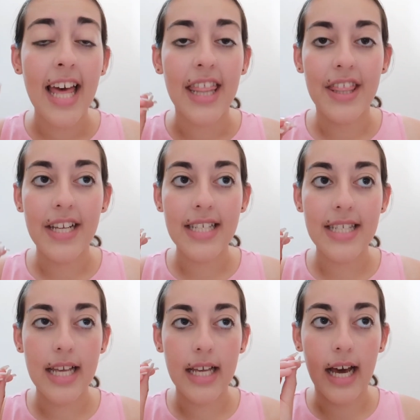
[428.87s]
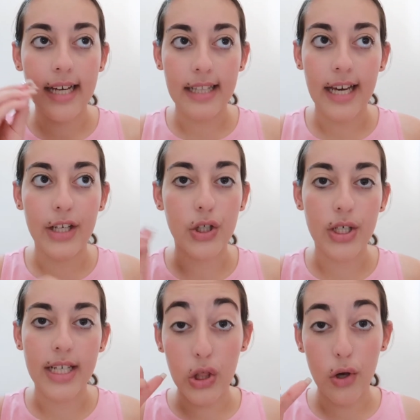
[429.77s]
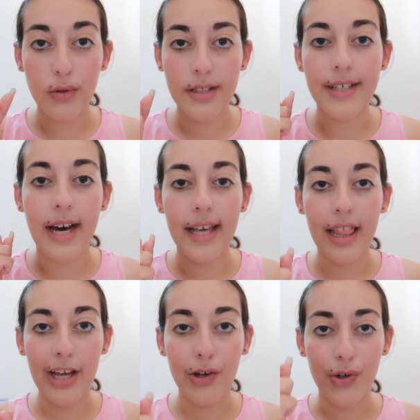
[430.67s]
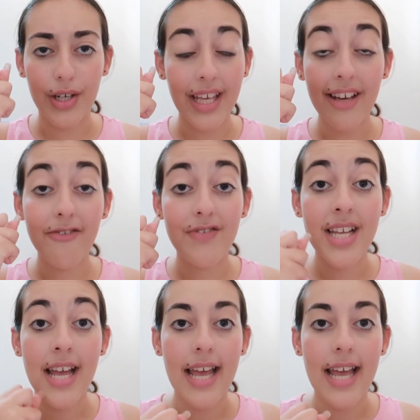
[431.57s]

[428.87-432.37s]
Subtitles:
This highlighter, the glow that the highlighter gives,